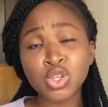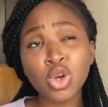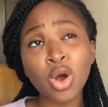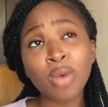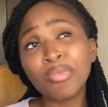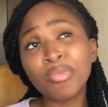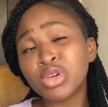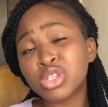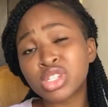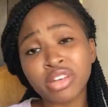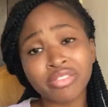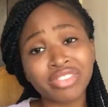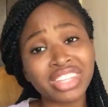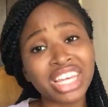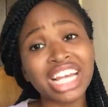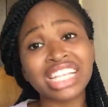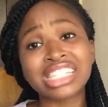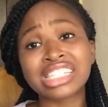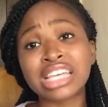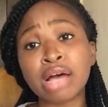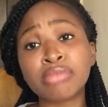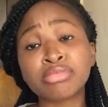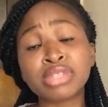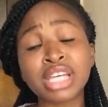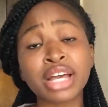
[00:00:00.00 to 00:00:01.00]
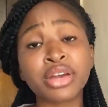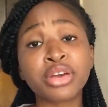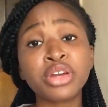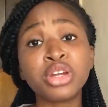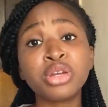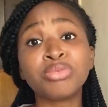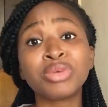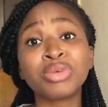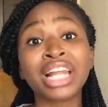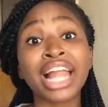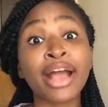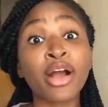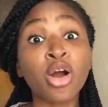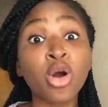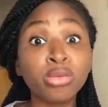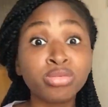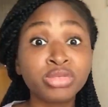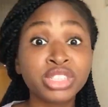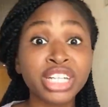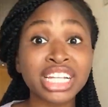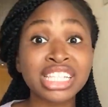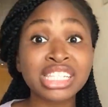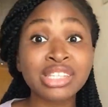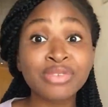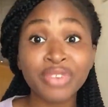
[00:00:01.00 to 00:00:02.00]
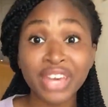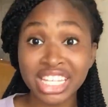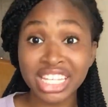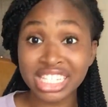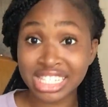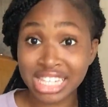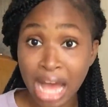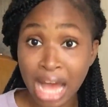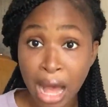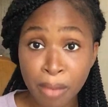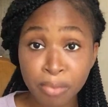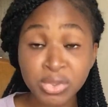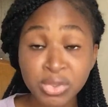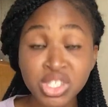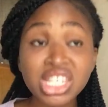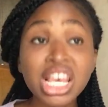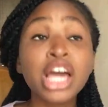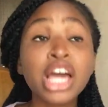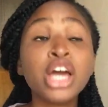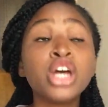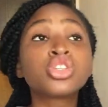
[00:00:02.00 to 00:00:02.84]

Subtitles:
are going to be like objective exams.